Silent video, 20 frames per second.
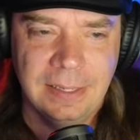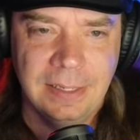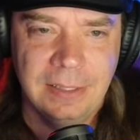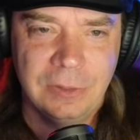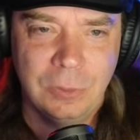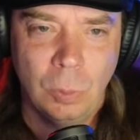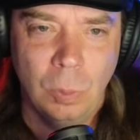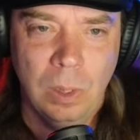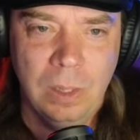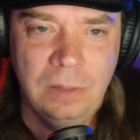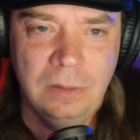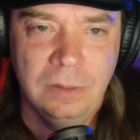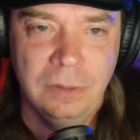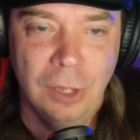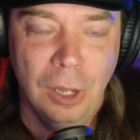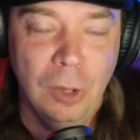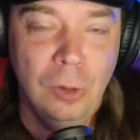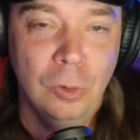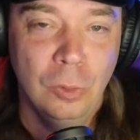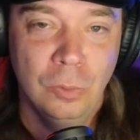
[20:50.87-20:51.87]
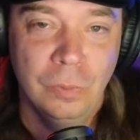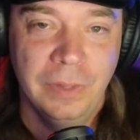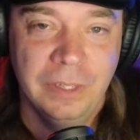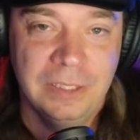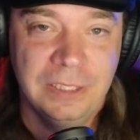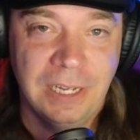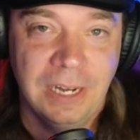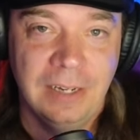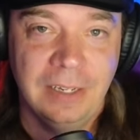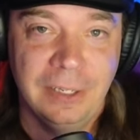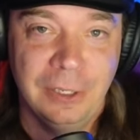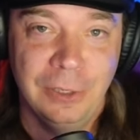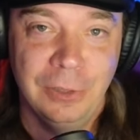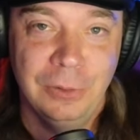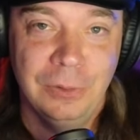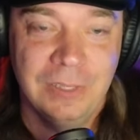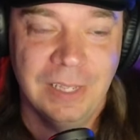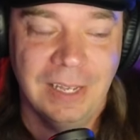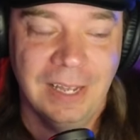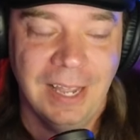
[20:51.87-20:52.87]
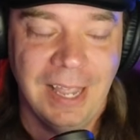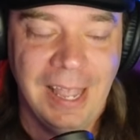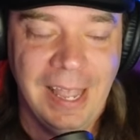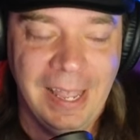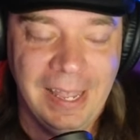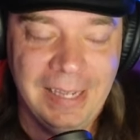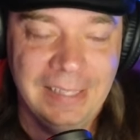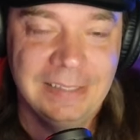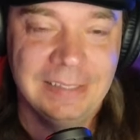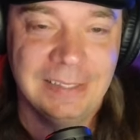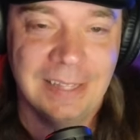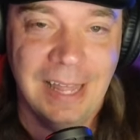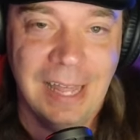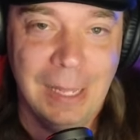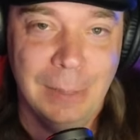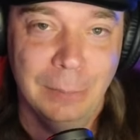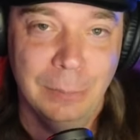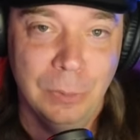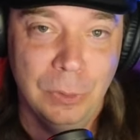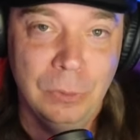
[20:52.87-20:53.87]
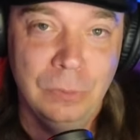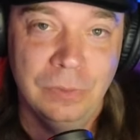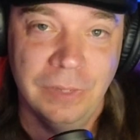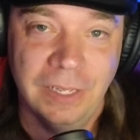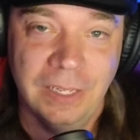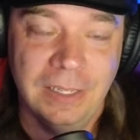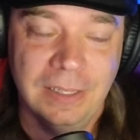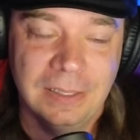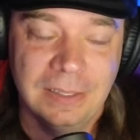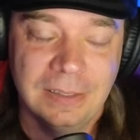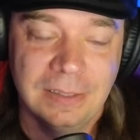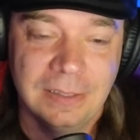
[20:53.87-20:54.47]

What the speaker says: well known that John Cusack hates that movie,